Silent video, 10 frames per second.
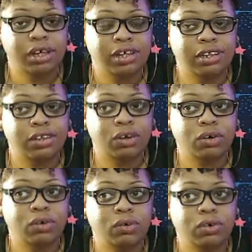
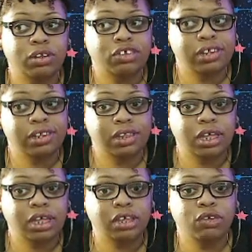so just
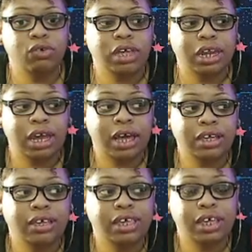think, you
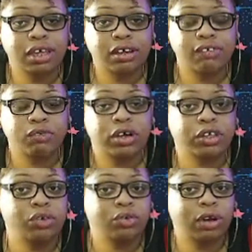cannot give what
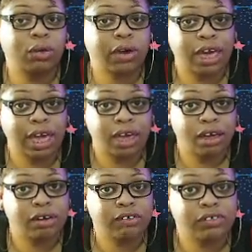you don't
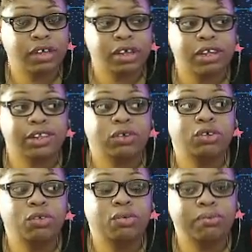have, so
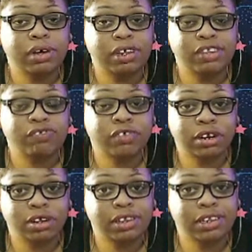you must
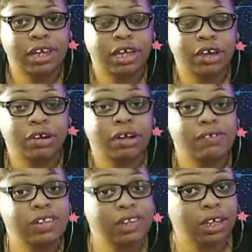first take care of
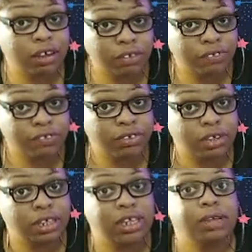self
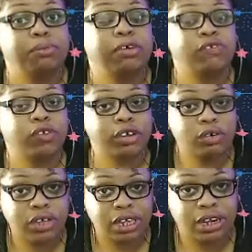before
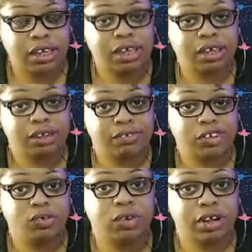you can give
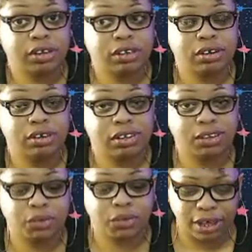to others.
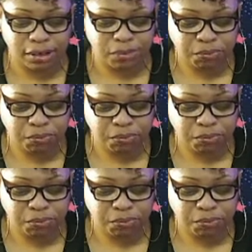Okay,